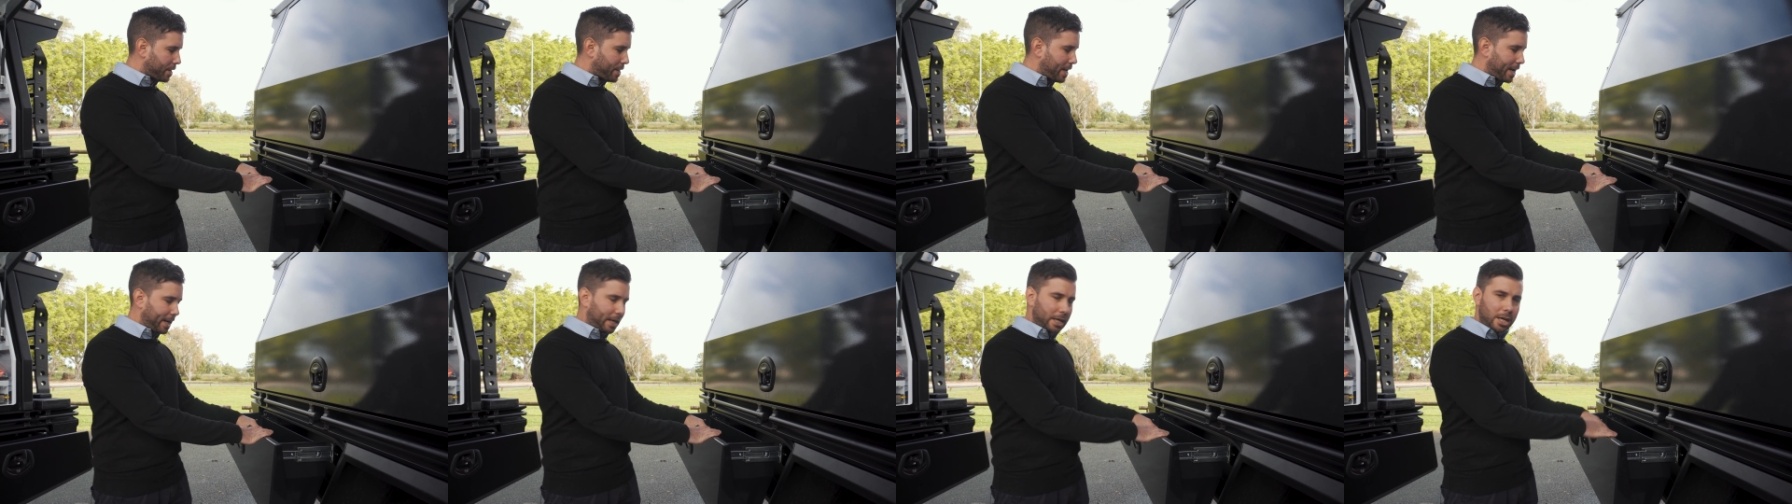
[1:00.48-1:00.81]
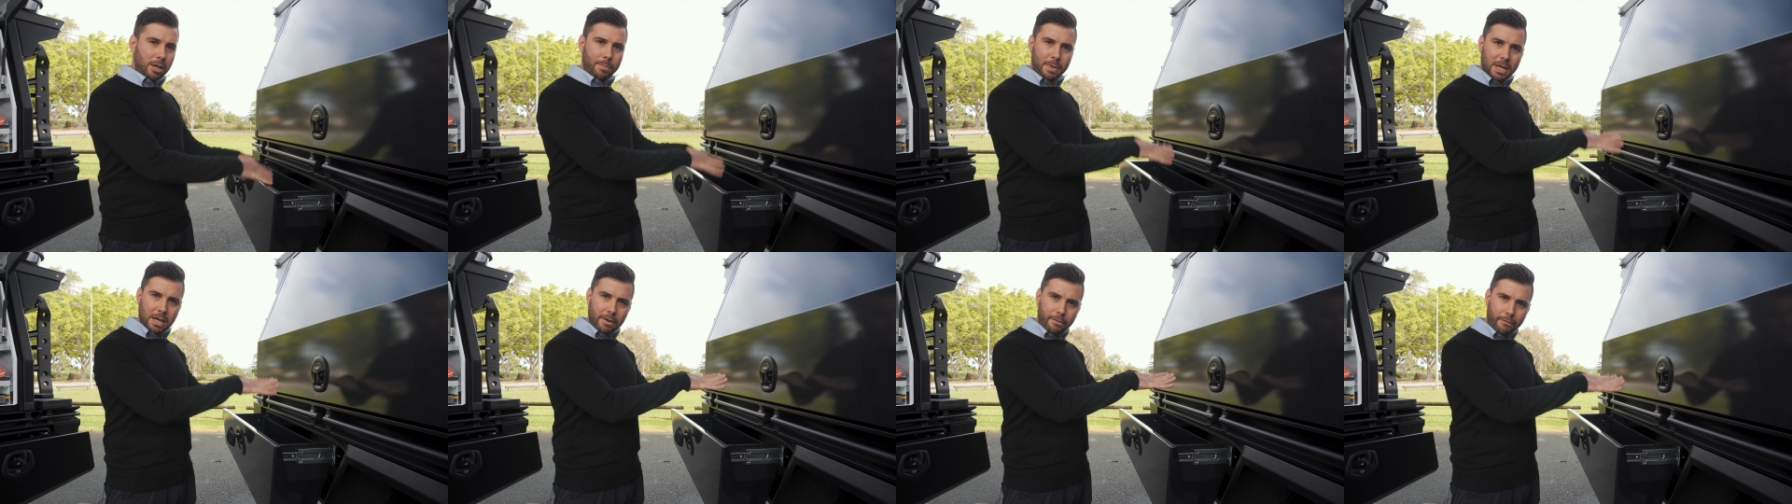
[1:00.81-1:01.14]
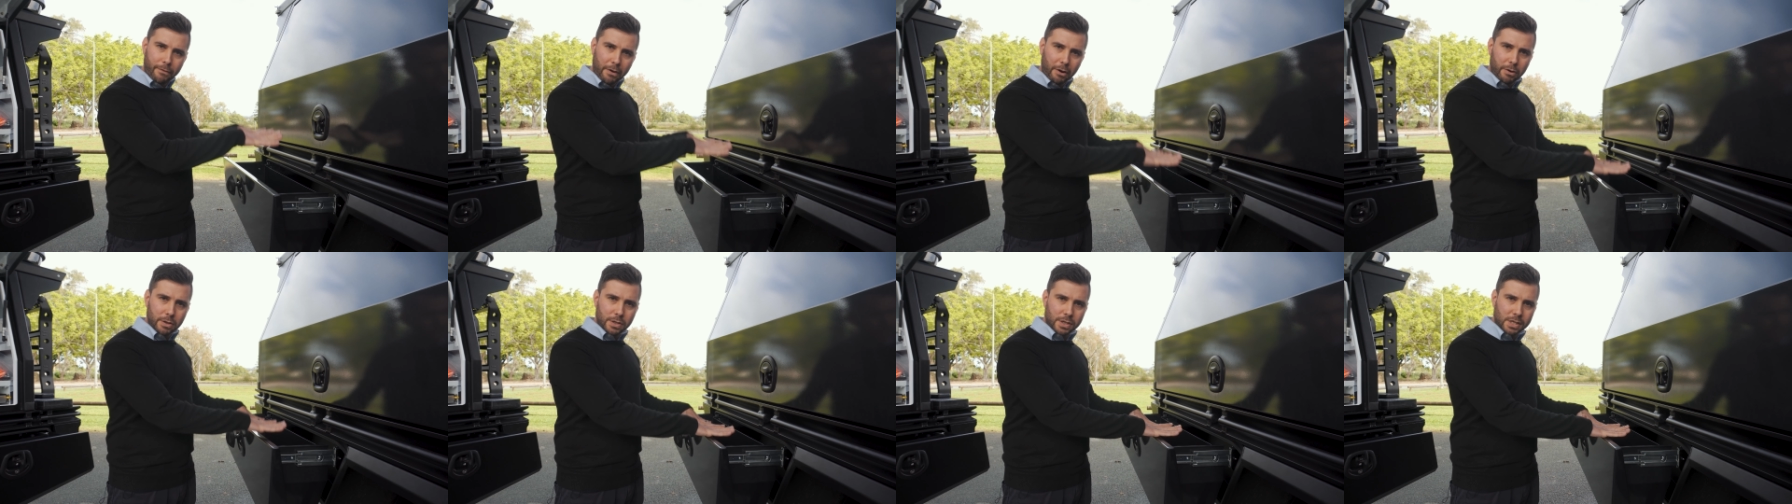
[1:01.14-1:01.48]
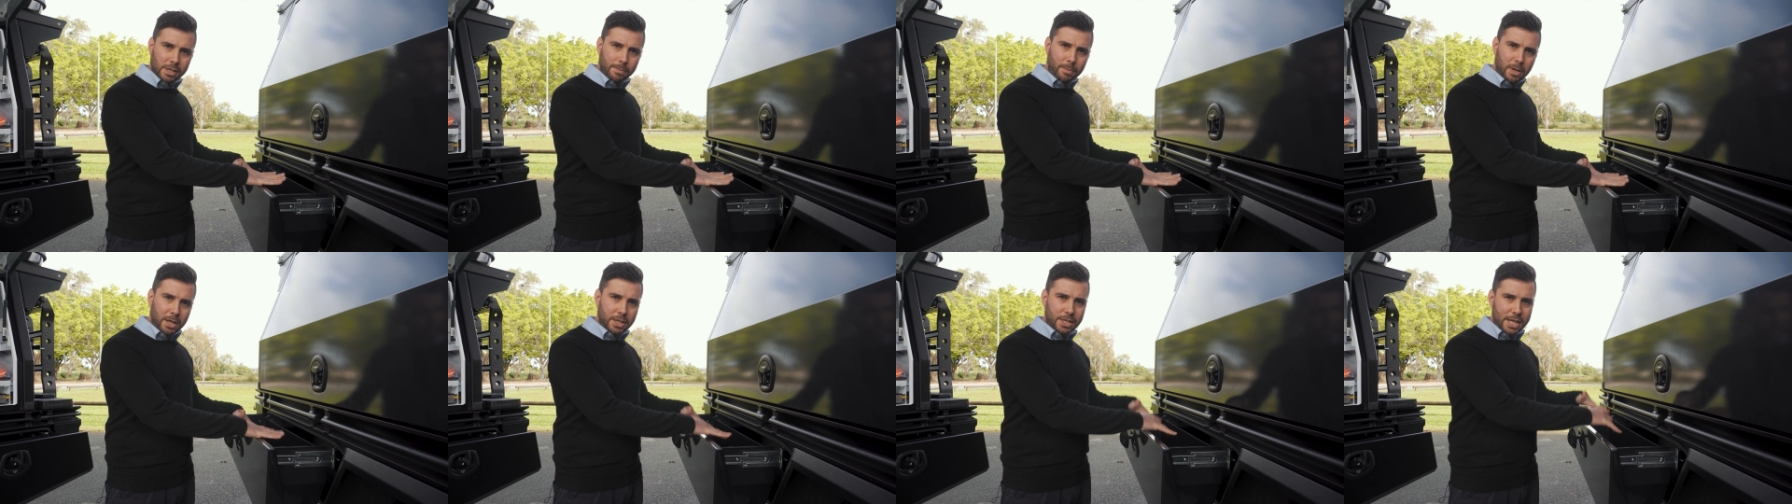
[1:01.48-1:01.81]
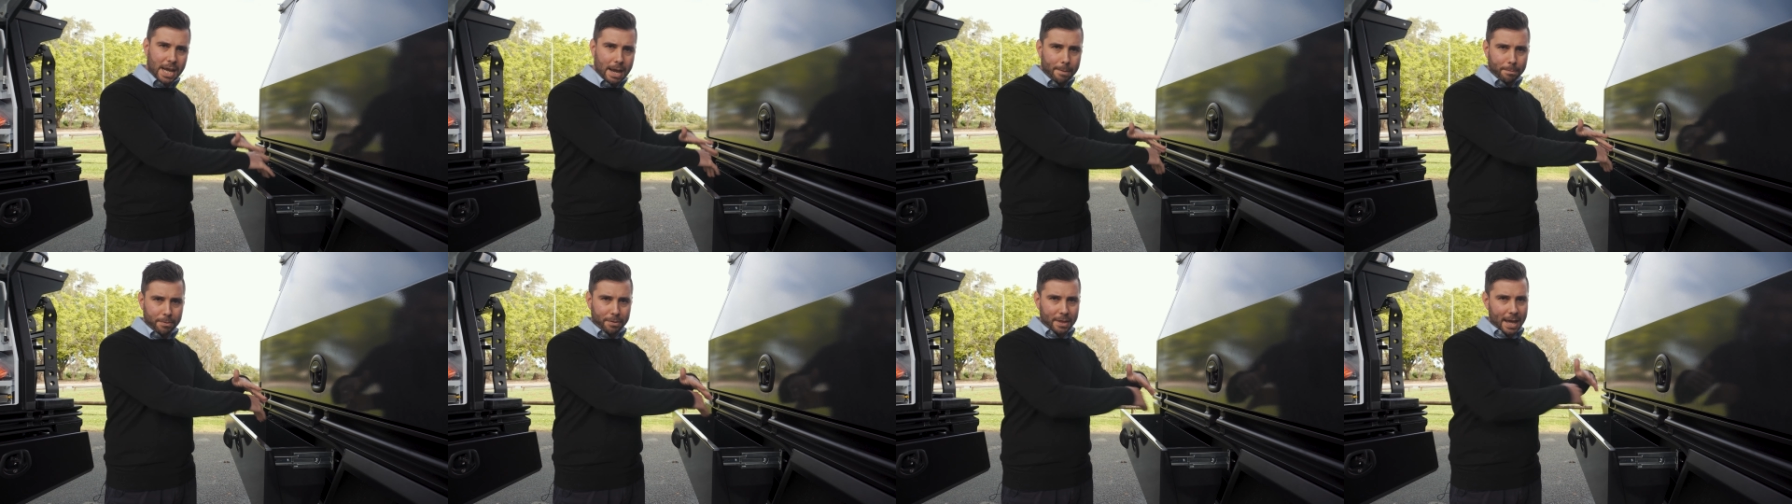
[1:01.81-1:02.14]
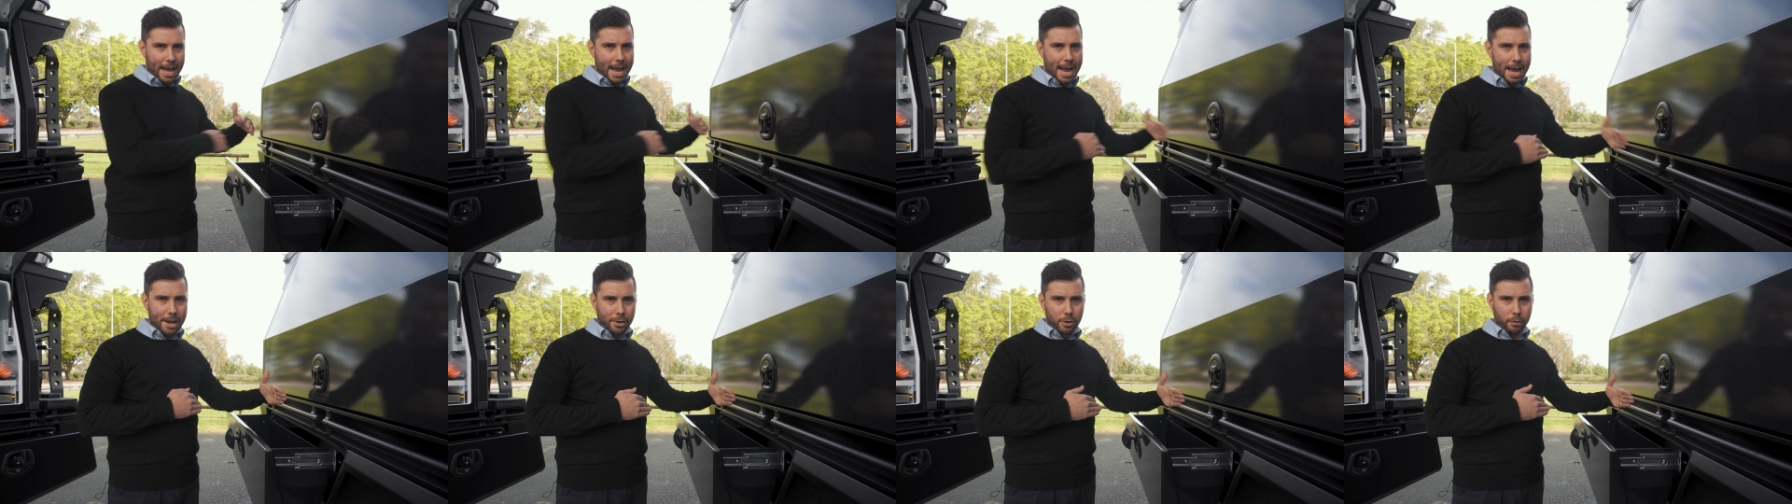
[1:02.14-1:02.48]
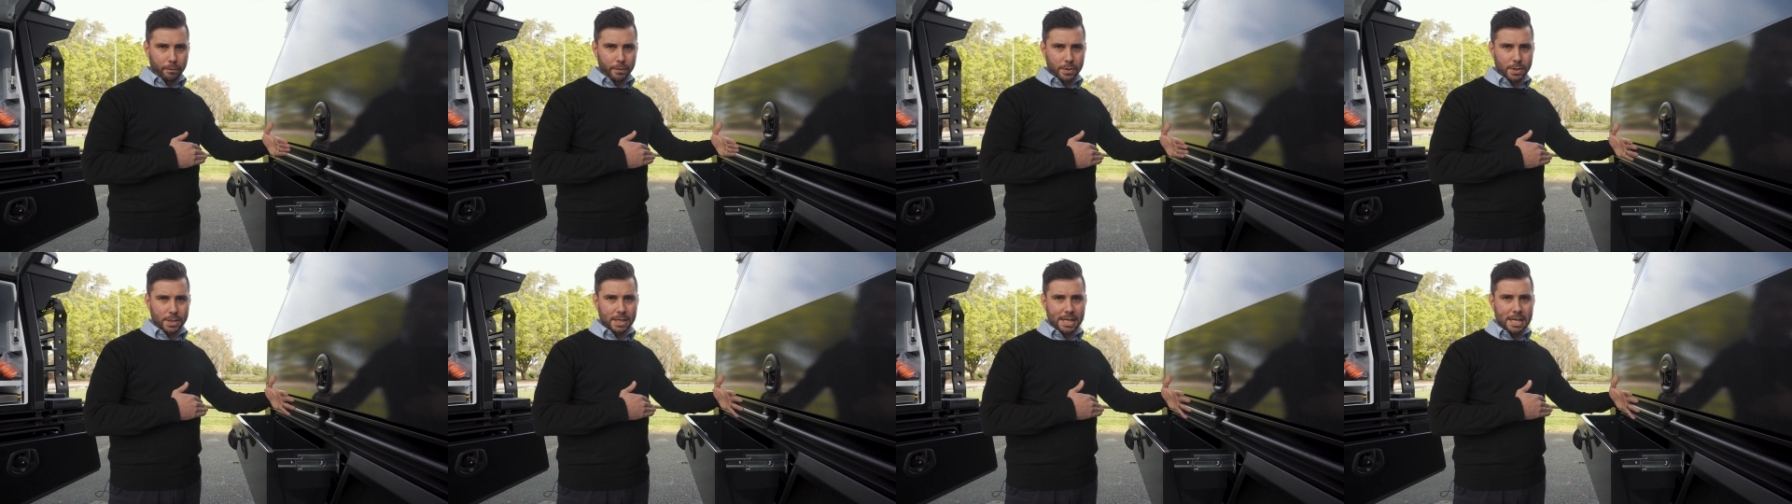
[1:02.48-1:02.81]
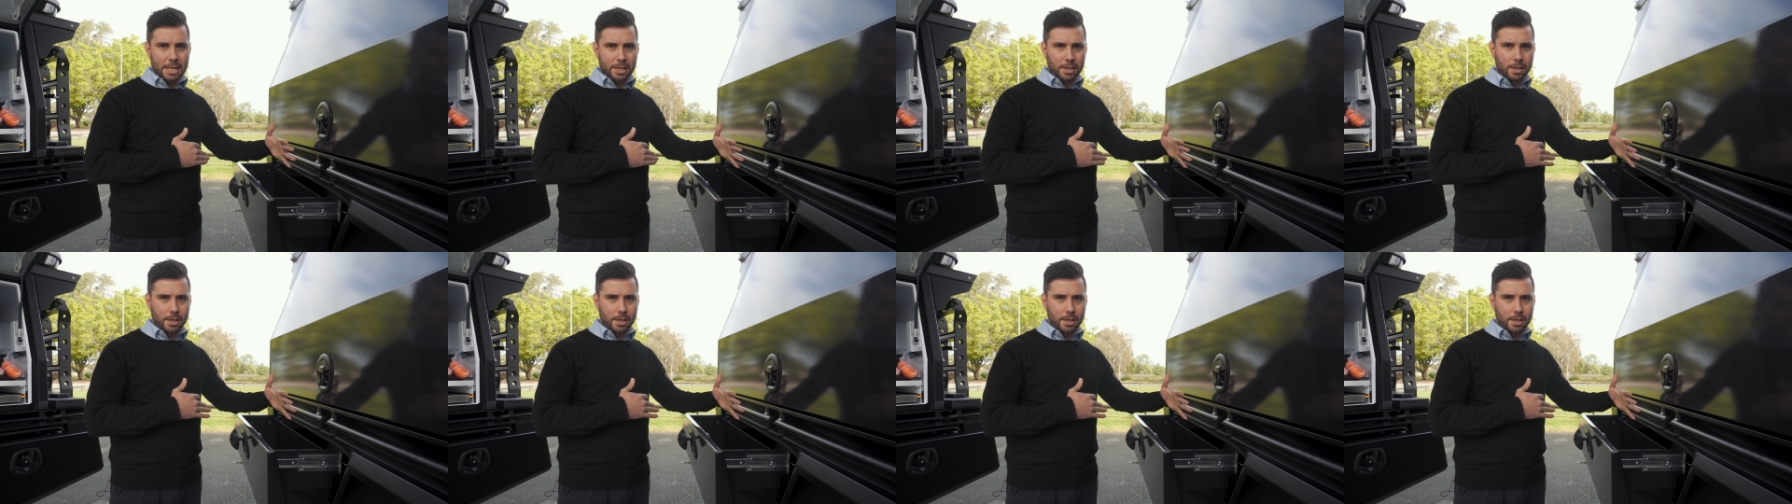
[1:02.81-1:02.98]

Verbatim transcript: they're going to be a very similar depth, and obviously